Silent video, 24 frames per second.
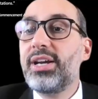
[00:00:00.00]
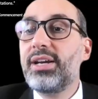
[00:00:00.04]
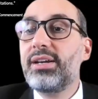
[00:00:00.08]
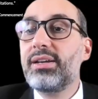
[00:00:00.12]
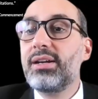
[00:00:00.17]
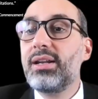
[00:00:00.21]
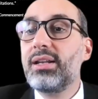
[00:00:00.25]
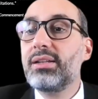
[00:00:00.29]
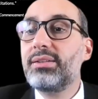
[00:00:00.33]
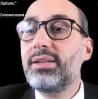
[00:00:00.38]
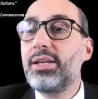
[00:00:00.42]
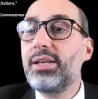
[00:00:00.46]

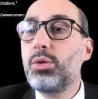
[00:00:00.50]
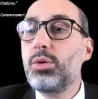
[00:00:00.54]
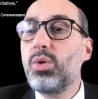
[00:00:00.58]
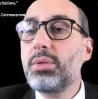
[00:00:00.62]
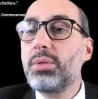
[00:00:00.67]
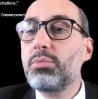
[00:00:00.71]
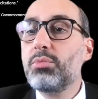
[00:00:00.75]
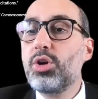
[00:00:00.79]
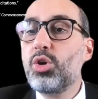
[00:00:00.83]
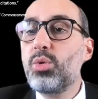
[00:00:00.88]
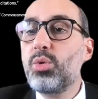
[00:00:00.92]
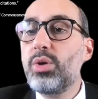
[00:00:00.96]
Shekhar. I'll take
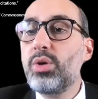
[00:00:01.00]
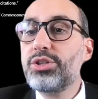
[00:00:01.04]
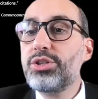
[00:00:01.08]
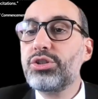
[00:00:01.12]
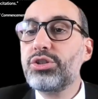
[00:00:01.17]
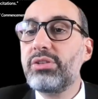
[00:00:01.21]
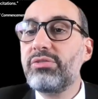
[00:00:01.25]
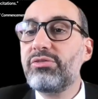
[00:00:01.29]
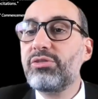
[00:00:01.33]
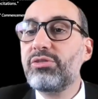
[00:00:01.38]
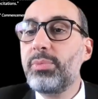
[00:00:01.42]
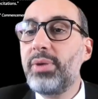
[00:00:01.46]
one more
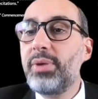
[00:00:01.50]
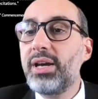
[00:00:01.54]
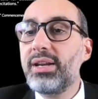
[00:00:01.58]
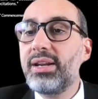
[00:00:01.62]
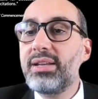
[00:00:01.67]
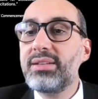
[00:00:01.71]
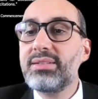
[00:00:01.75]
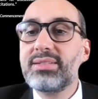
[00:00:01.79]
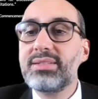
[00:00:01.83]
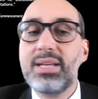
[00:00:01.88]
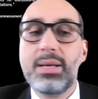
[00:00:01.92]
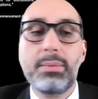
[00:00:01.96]
question from
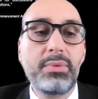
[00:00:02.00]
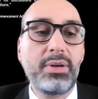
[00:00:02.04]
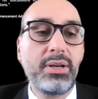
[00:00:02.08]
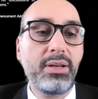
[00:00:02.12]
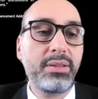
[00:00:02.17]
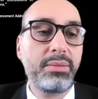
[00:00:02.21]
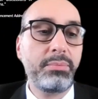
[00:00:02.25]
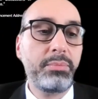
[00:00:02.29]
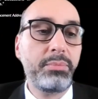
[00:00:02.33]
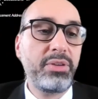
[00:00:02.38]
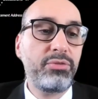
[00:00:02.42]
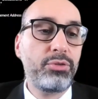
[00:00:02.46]
Hanan Sabra
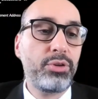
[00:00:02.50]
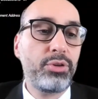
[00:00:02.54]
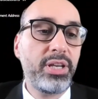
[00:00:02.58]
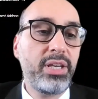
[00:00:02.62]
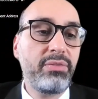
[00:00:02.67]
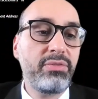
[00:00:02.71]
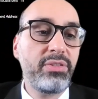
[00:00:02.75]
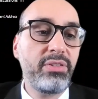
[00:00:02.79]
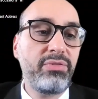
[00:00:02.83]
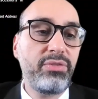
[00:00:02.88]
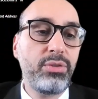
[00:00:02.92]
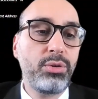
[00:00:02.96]
before I
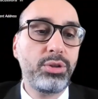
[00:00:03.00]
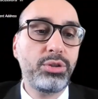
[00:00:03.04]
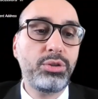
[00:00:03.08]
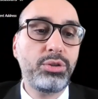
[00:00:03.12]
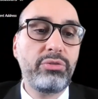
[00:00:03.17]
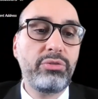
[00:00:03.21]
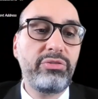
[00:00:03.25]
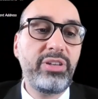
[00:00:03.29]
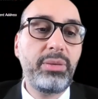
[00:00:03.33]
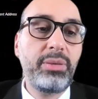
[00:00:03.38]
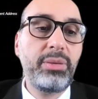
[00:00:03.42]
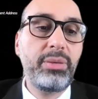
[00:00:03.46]
give the floor
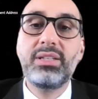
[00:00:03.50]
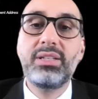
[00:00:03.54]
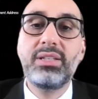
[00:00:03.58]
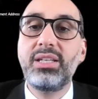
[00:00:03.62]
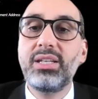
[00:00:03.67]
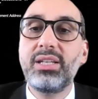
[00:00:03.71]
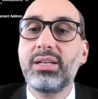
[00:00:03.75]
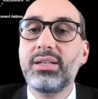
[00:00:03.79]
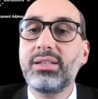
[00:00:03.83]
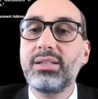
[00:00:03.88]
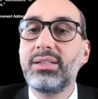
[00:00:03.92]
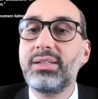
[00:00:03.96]
to VP
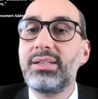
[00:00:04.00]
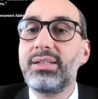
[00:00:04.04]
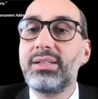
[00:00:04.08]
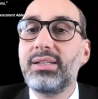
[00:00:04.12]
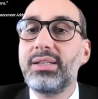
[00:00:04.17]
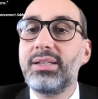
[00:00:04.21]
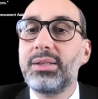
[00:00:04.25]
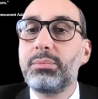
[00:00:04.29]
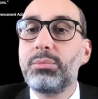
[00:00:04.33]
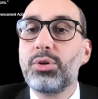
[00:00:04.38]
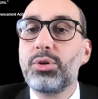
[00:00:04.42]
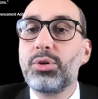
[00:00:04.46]
Dina
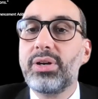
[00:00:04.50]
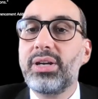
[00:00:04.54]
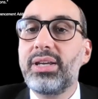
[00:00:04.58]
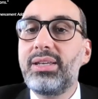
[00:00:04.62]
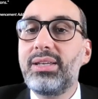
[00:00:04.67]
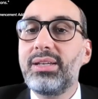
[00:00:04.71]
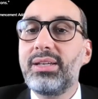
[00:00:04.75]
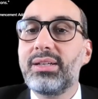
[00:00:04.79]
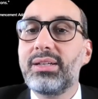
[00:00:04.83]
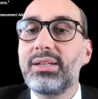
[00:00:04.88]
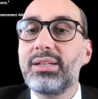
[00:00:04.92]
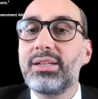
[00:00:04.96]
Borai
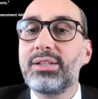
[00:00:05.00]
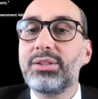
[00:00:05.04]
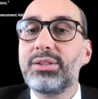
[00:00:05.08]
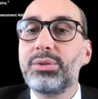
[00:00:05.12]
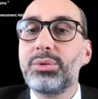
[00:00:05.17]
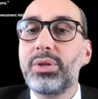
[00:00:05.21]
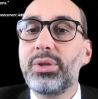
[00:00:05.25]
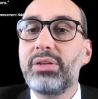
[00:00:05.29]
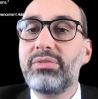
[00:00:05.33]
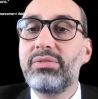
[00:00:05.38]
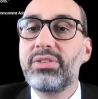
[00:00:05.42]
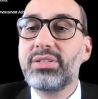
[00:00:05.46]

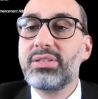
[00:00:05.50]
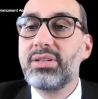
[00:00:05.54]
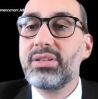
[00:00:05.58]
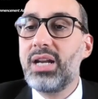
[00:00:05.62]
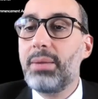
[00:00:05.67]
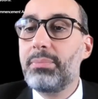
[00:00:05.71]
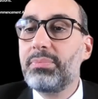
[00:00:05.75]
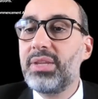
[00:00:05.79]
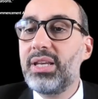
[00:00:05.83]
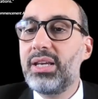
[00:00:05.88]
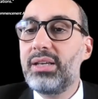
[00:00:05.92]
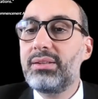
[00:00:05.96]
to give us an
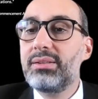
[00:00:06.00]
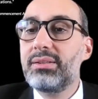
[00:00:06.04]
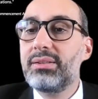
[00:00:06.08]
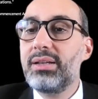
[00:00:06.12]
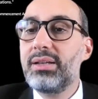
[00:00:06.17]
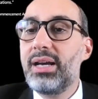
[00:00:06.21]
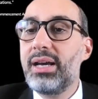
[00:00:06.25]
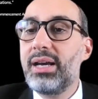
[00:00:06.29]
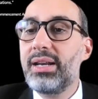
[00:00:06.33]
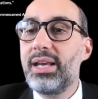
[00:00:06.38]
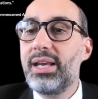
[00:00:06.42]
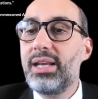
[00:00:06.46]
update.
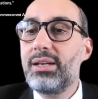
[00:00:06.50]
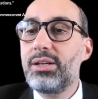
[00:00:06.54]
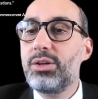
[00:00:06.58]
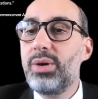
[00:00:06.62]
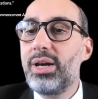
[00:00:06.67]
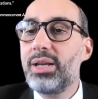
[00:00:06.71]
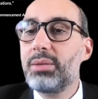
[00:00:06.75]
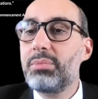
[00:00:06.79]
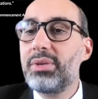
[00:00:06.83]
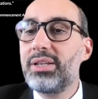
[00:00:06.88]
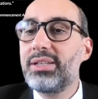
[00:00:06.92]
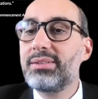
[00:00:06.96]
Hanan, go
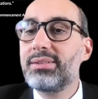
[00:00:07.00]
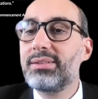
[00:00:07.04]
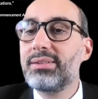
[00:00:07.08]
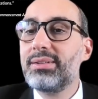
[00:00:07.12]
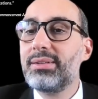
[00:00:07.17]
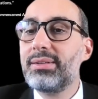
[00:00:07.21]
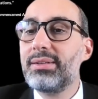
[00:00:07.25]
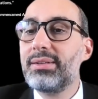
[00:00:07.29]
ahead, please.